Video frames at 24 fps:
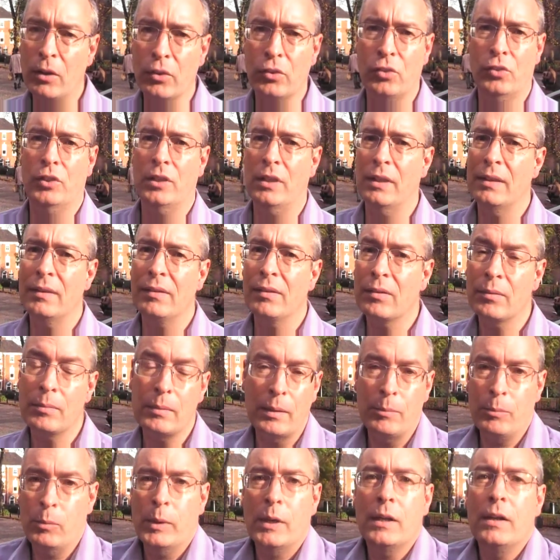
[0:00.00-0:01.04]
hostile.
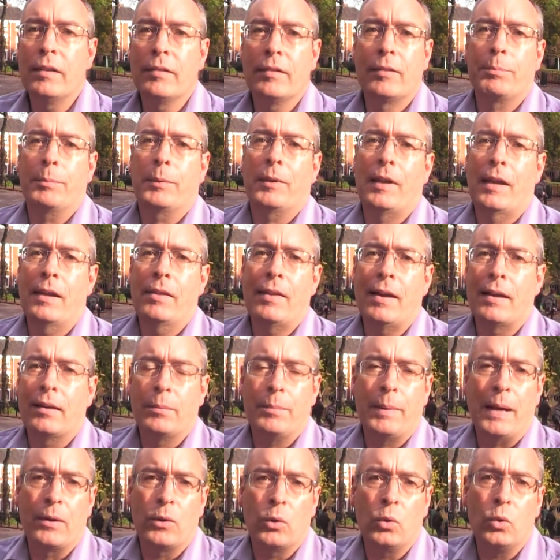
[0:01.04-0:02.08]
We can't say that
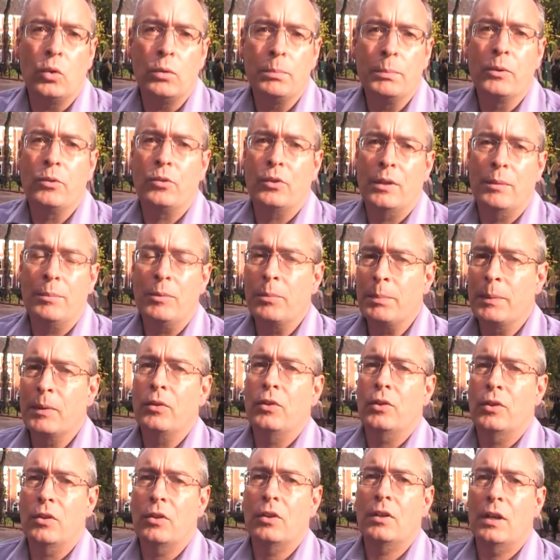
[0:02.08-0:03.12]
about all Muslims, but
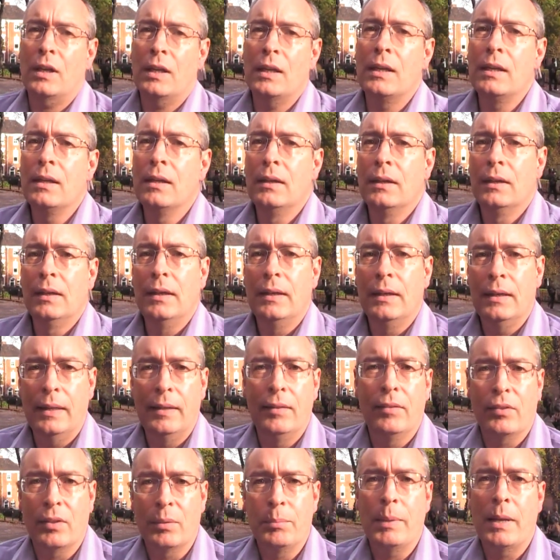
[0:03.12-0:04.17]
certainly
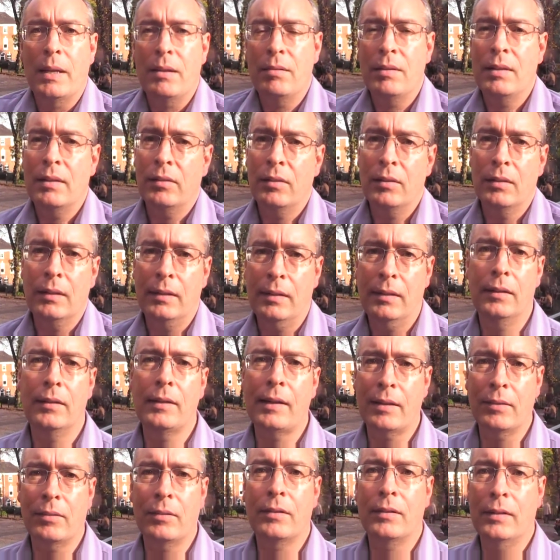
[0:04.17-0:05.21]
in some areas it
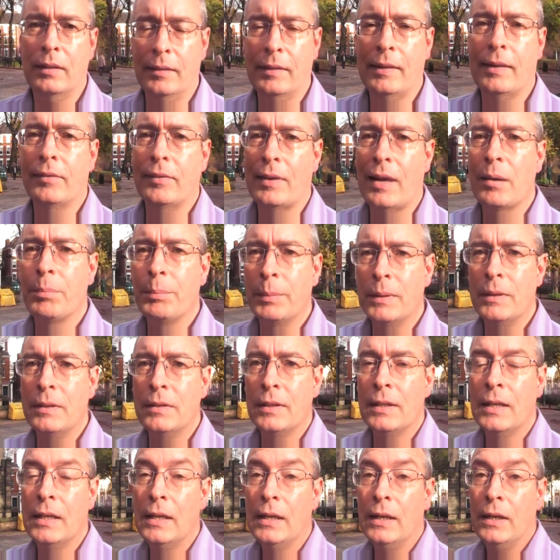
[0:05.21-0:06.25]
has
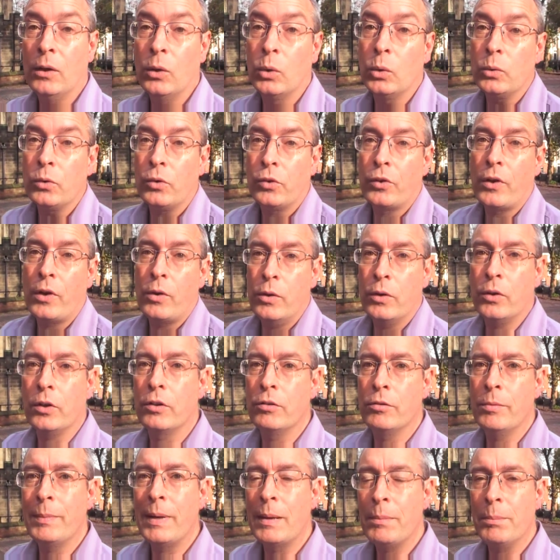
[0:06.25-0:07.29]
happened. Also, you've got
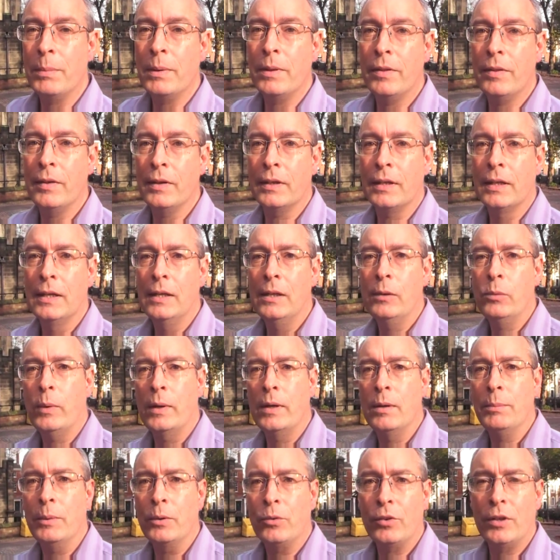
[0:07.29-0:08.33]
to remember that
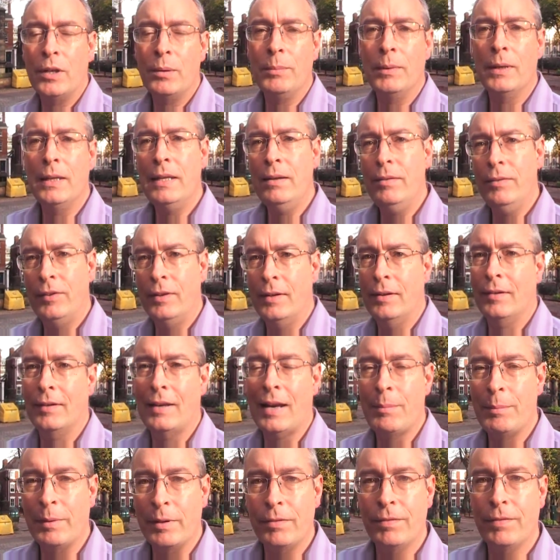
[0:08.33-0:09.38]
when a Muslim leaves the
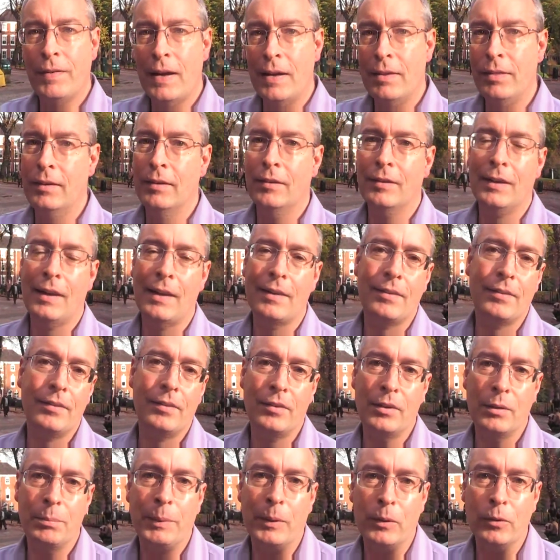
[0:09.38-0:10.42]
Islamic faith, he's classed
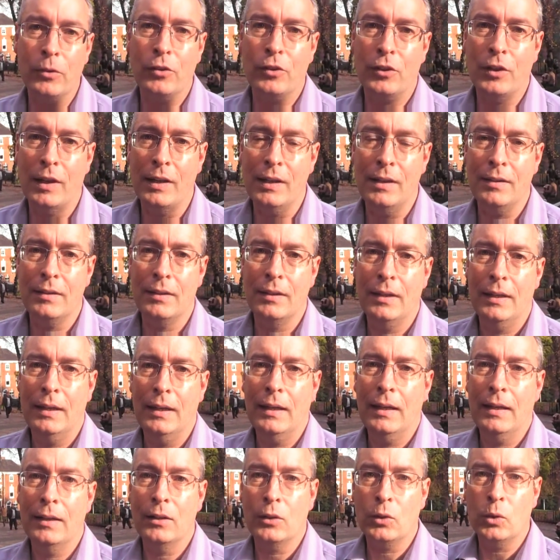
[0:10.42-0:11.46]
as an apostate,
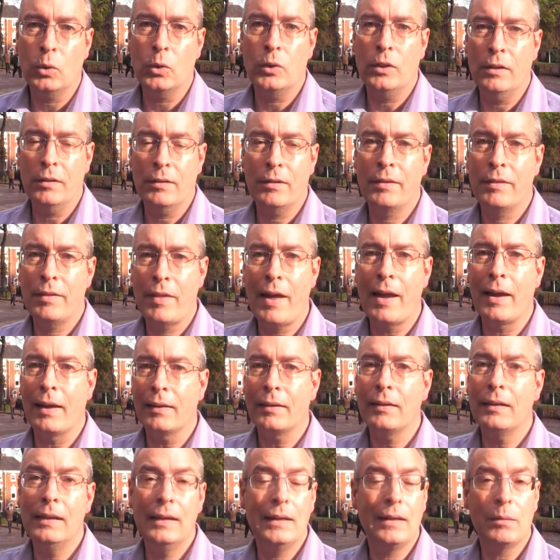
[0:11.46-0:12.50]
and according to
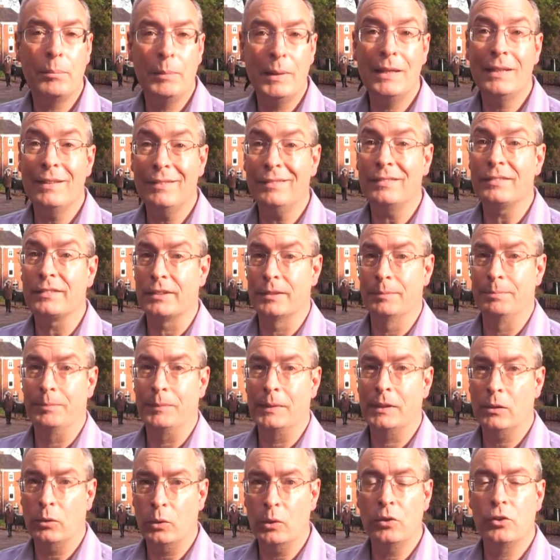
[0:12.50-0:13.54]
that, he can be killed,
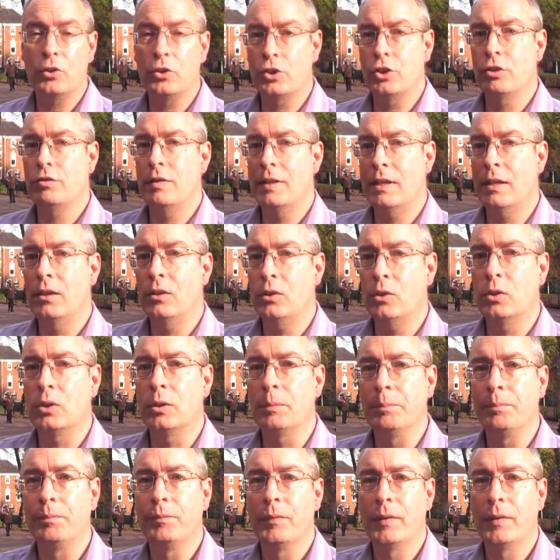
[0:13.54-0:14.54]
according to Sharia law.